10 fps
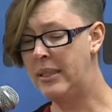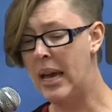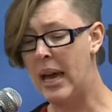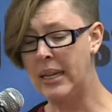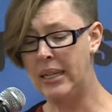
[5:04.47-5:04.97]

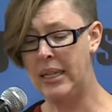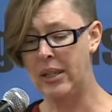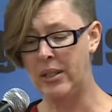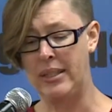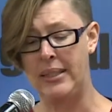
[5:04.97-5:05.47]
not
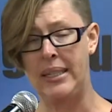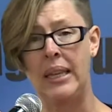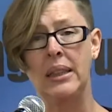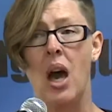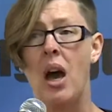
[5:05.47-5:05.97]
adhere to
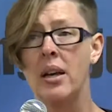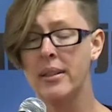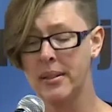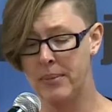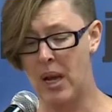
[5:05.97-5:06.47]
state
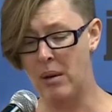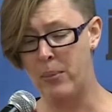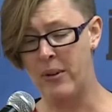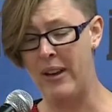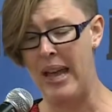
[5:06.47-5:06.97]
laws on
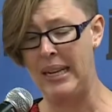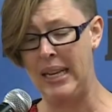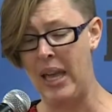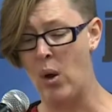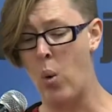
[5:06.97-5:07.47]

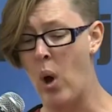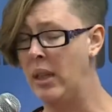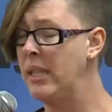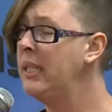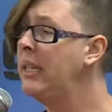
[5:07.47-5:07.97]
providing a
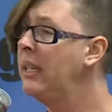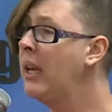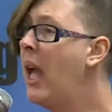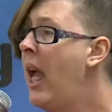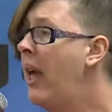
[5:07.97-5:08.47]
quality
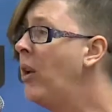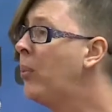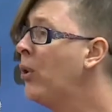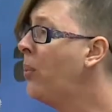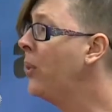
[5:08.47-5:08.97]
and
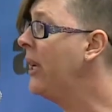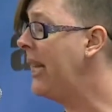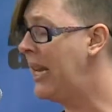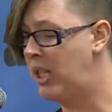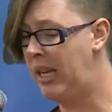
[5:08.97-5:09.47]

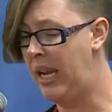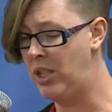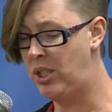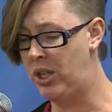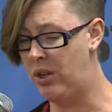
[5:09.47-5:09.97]
appropriate
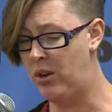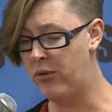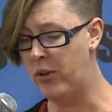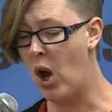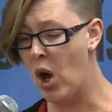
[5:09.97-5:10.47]
education
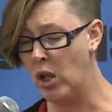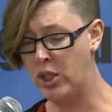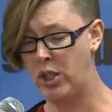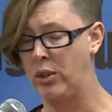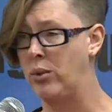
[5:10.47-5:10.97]
for all
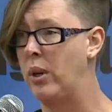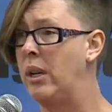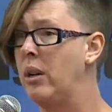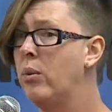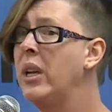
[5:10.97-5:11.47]

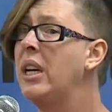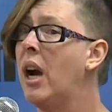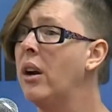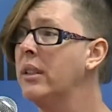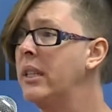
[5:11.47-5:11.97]
children,
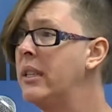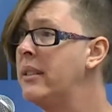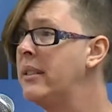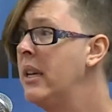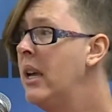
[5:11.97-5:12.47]

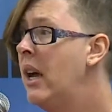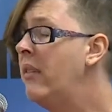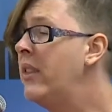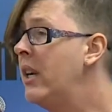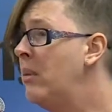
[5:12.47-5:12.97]
regardless
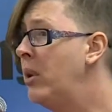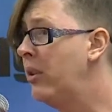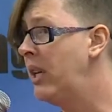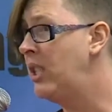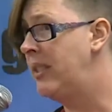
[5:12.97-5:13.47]
of their
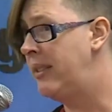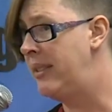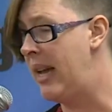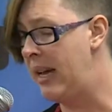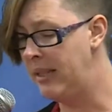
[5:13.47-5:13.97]
immigration
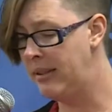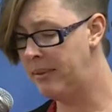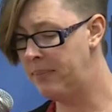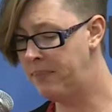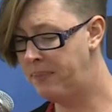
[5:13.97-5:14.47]
status.